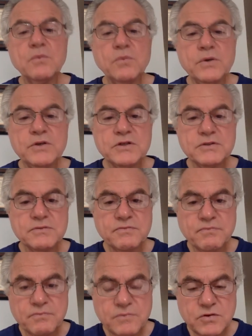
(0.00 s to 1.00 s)
we just
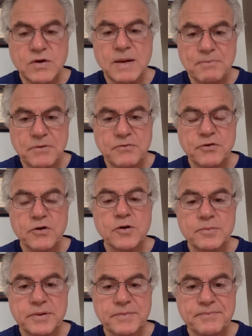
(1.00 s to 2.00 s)
drop the
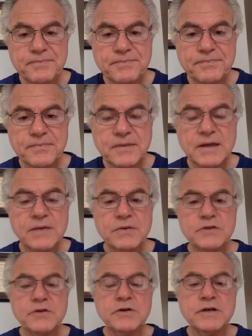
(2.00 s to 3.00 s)
verb and we
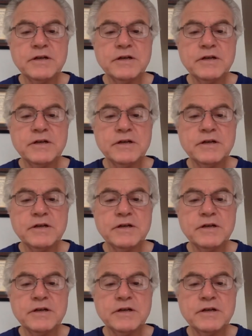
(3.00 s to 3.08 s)
turn it